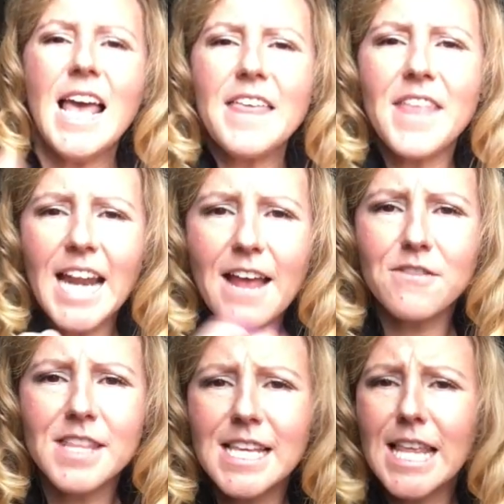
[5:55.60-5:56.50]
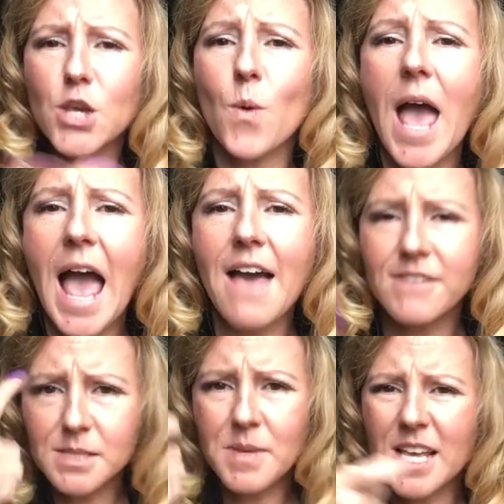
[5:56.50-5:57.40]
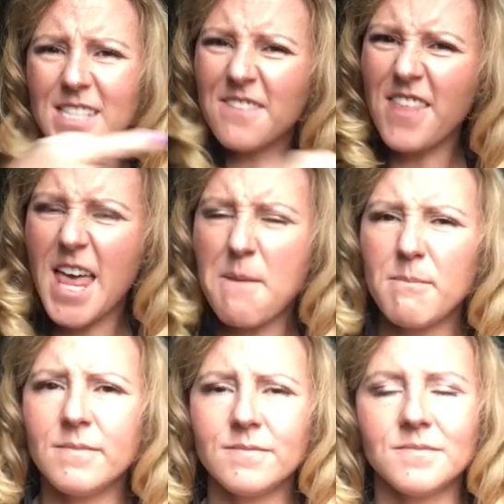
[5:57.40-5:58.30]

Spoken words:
and that everything that you have is because of them?